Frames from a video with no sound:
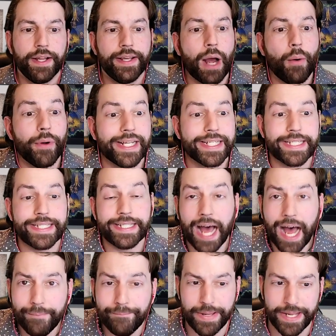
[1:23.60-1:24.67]
Now, what has
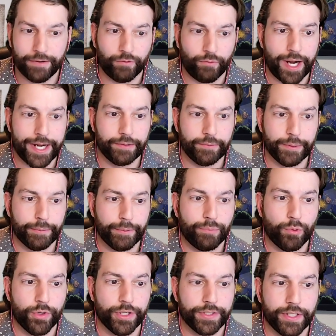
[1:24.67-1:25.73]
not been widely
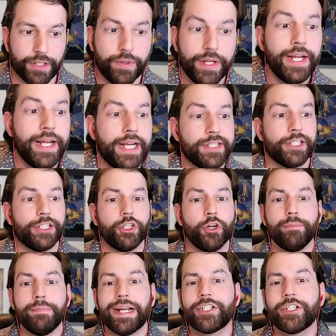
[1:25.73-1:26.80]
reported, though, is that Joe
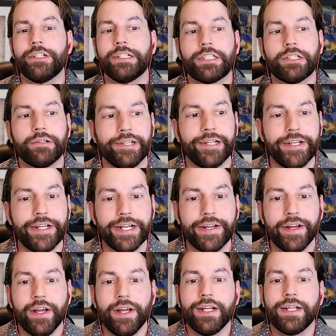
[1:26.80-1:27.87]
Manchin attended
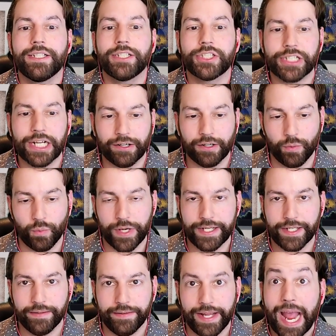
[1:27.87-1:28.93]
Sarah
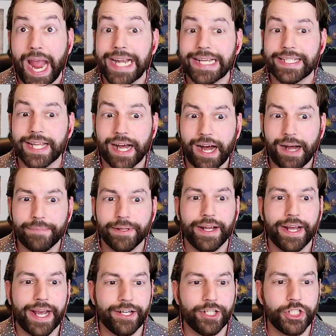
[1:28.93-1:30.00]
Week, a top
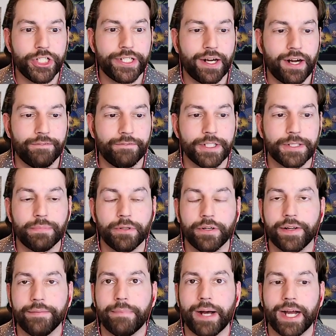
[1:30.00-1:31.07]
energy conference put
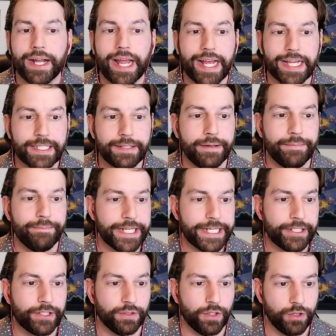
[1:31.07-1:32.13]
on by S&P
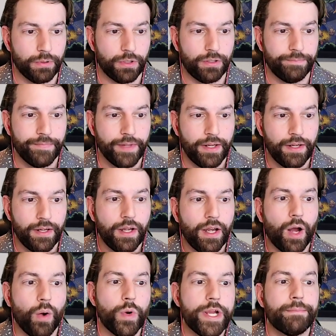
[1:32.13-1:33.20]
Global,
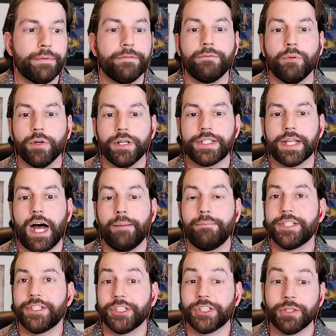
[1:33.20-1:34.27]
a week before his
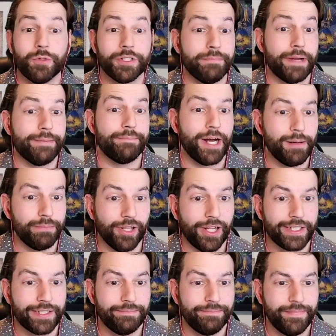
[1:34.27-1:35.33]
opposition was made
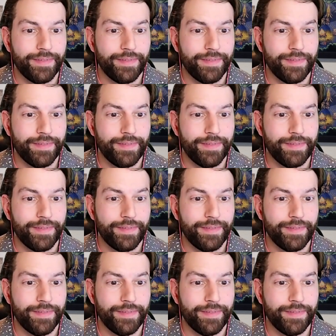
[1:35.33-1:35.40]
public.